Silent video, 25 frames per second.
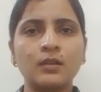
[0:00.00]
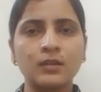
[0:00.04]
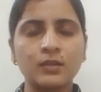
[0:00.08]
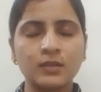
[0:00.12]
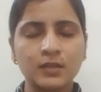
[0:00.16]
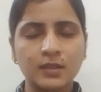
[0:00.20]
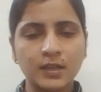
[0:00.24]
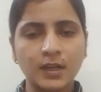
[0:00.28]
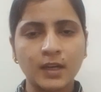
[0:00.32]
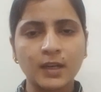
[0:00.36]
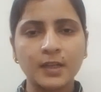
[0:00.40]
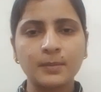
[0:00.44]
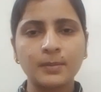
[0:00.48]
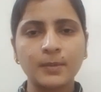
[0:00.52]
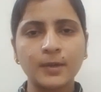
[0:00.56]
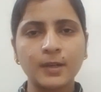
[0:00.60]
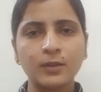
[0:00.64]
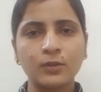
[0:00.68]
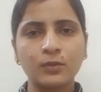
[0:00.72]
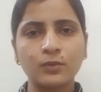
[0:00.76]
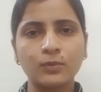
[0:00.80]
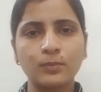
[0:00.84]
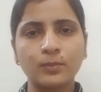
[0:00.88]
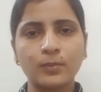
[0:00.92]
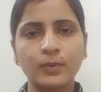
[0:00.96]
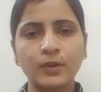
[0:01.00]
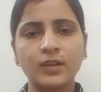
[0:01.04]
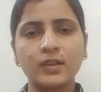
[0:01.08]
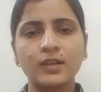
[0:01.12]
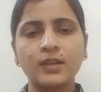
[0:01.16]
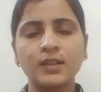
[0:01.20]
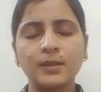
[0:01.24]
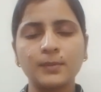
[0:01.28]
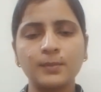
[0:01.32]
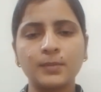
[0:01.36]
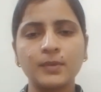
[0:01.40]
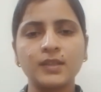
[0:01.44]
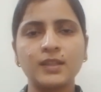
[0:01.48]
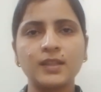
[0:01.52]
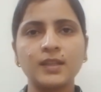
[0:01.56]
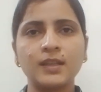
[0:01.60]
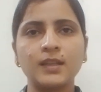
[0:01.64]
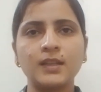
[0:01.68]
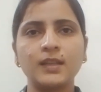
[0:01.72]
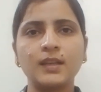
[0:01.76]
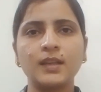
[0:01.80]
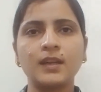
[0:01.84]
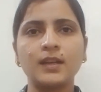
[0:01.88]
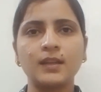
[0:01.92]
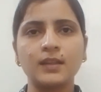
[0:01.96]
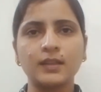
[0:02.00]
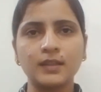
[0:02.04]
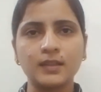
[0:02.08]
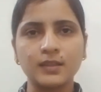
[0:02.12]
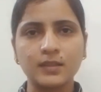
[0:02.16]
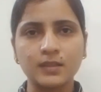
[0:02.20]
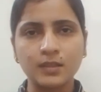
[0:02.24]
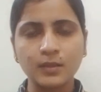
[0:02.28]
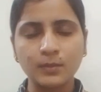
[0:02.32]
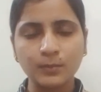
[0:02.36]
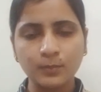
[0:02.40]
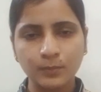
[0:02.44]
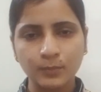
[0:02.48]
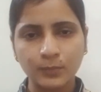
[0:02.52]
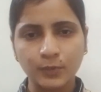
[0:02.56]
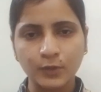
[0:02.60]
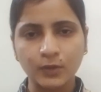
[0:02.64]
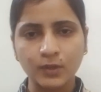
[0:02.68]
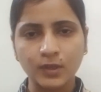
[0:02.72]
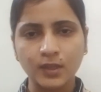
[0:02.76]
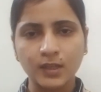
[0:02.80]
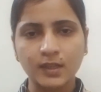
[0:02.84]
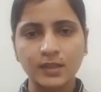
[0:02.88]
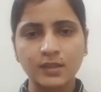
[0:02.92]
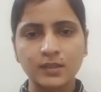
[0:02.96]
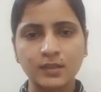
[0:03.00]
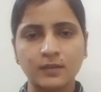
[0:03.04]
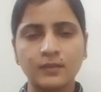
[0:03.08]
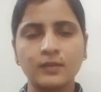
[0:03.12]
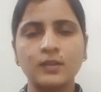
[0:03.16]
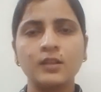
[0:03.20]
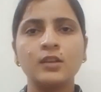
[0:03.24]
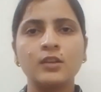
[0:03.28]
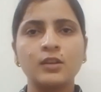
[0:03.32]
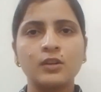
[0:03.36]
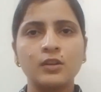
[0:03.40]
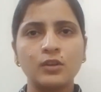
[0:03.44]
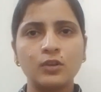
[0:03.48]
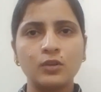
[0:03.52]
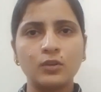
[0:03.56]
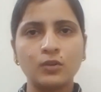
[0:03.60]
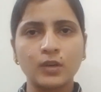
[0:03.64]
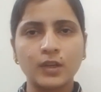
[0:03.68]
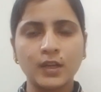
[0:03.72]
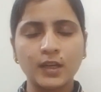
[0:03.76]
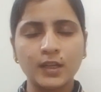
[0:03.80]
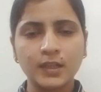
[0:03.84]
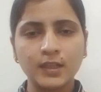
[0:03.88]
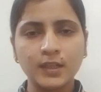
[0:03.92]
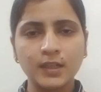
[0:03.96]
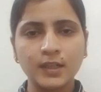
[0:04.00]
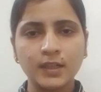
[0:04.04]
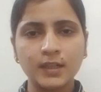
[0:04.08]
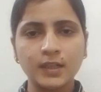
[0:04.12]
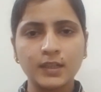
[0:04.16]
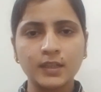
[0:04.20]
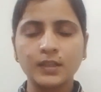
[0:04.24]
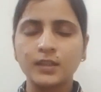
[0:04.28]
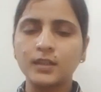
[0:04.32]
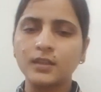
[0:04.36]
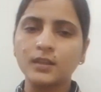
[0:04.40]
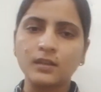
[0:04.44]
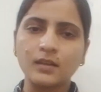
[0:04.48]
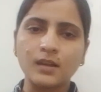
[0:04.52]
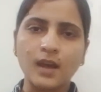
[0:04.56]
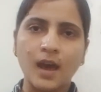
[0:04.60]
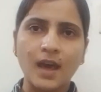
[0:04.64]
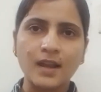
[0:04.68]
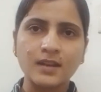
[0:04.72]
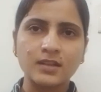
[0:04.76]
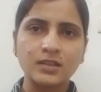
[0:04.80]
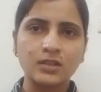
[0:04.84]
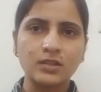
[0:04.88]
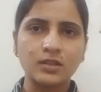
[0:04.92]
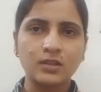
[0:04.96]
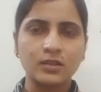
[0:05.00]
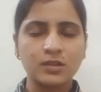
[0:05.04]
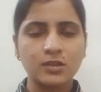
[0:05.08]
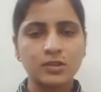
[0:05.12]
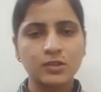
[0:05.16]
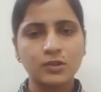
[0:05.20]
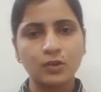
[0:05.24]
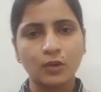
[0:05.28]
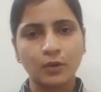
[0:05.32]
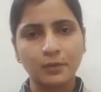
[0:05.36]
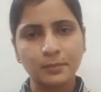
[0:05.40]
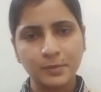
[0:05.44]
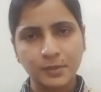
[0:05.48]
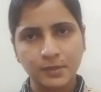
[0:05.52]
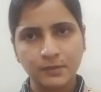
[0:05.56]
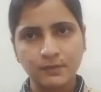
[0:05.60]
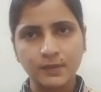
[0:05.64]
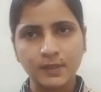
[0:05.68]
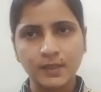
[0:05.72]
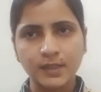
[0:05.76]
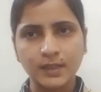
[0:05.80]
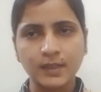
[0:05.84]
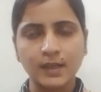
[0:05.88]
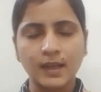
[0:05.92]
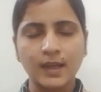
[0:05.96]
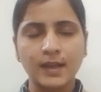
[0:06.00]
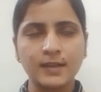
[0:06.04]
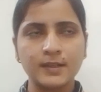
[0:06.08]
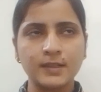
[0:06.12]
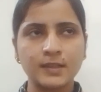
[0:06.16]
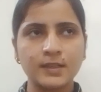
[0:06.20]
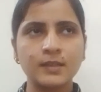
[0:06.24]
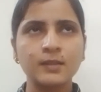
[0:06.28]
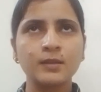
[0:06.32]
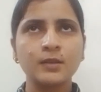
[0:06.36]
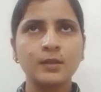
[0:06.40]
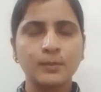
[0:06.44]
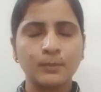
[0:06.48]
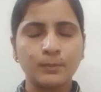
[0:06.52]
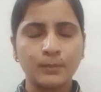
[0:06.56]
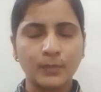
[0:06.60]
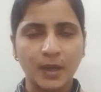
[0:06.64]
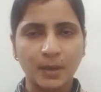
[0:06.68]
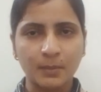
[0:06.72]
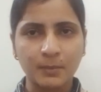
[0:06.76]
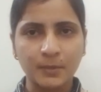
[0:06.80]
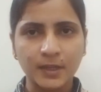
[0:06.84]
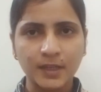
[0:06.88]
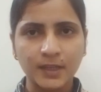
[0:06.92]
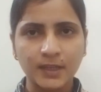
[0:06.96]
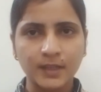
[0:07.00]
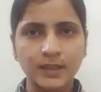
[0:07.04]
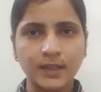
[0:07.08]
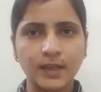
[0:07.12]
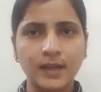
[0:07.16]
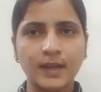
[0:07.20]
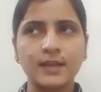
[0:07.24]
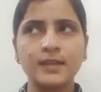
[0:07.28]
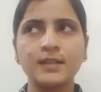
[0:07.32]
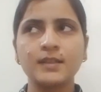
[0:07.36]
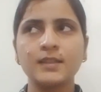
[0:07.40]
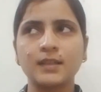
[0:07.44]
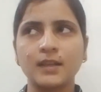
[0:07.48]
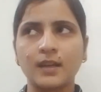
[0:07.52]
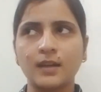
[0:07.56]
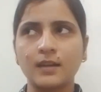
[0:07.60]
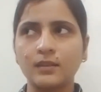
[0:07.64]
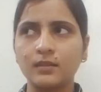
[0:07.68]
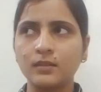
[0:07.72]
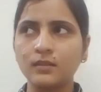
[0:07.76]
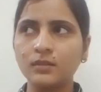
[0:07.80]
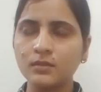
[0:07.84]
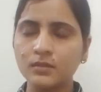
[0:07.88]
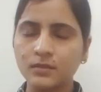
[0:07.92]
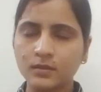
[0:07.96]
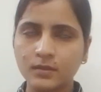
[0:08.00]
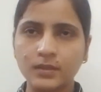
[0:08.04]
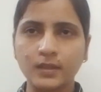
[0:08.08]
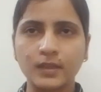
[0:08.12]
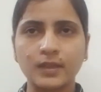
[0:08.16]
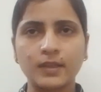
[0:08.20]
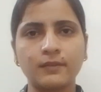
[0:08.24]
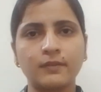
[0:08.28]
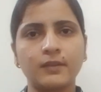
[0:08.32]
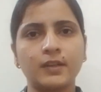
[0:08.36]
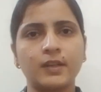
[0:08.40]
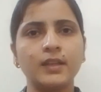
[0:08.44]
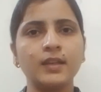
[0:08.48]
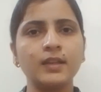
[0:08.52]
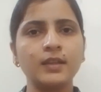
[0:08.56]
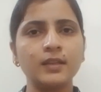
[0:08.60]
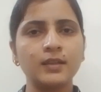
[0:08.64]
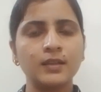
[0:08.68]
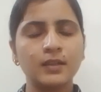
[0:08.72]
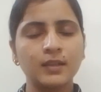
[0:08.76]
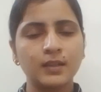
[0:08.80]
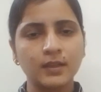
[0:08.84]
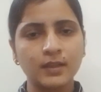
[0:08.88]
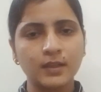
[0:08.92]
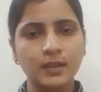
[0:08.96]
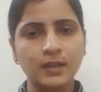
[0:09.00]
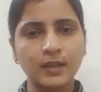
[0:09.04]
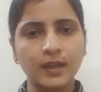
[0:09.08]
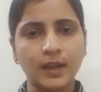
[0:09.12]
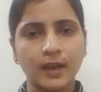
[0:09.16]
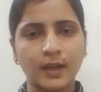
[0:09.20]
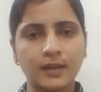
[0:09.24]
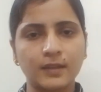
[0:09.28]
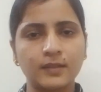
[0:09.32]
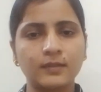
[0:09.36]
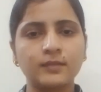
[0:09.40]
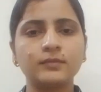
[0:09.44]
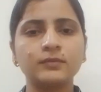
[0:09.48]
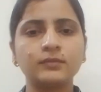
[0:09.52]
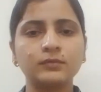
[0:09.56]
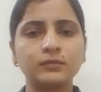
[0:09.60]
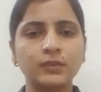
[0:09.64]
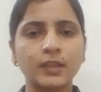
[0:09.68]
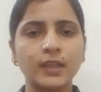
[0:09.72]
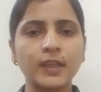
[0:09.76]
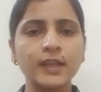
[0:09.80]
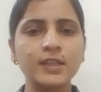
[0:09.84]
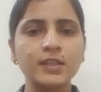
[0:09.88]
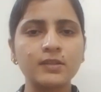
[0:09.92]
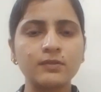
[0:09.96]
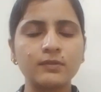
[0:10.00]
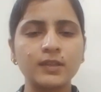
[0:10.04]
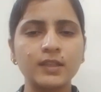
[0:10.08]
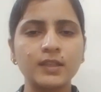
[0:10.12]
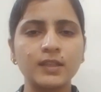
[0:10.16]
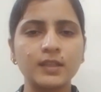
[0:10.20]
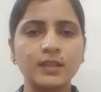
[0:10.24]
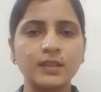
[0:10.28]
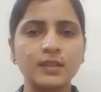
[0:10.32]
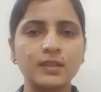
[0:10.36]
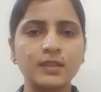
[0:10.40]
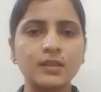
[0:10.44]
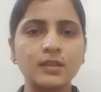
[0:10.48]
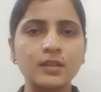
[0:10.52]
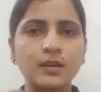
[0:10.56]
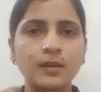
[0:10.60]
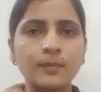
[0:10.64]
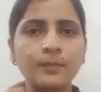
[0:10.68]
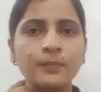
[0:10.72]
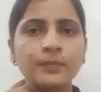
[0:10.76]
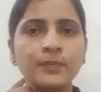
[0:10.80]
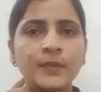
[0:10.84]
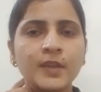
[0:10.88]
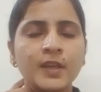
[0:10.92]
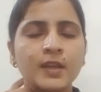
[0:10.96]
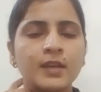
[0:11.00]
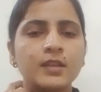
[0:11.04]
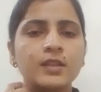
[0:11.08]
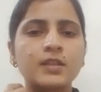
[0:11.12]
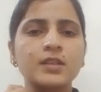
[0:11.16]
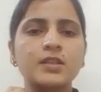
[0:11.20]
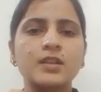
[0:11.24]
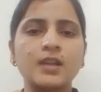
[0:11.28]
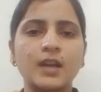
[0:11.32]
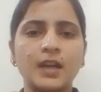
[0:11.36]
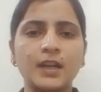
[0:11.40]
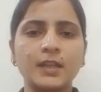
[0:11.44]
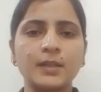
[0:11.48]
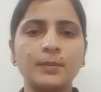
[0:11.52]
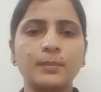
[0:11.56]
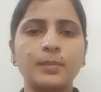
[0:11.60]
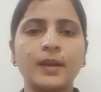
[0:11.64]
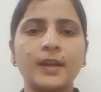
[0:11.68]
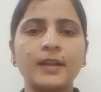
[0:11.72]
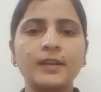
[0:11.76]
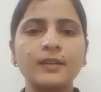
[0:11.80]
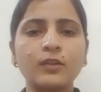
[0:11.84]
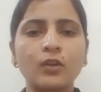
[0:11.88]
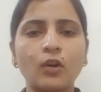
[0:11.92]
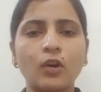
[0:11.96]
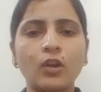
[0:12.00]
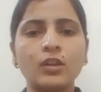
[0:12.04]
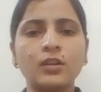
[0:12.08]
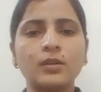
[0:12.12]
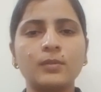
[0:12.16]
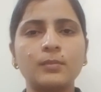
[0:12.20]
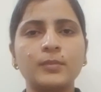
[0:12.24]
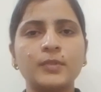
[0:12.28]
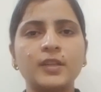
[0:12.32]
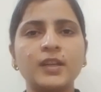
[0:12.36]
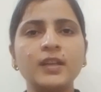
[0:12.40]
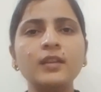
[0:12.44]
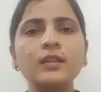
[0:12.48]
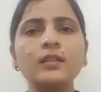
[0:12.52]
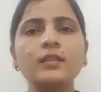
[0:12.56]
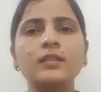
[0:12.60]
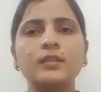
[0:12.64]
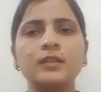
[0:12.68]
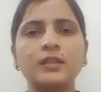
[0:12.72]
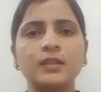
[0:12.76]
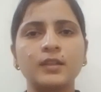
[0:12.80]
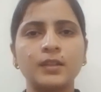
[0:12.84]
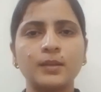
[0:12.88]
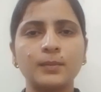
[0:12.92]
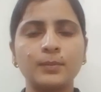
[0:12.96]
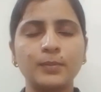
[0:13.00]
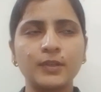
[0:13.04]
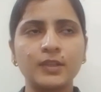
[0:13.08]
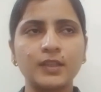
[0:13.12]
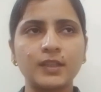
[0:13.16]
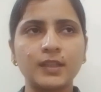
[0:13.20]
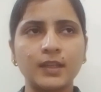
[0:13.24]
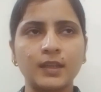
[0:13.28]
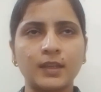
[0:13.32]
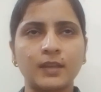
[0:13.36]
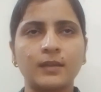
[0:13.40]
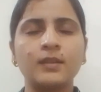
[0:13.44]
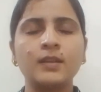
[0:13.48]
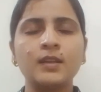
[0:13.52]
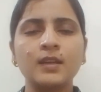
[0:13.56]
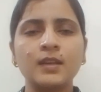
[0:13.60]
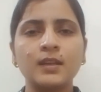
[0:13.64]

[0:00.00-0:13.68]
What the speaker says: stratified cuboidal epithelia is the protection, located in the large ducts of sweat glands, mammary glands and the salivary gland. Next one is the stratified columnar epithelia.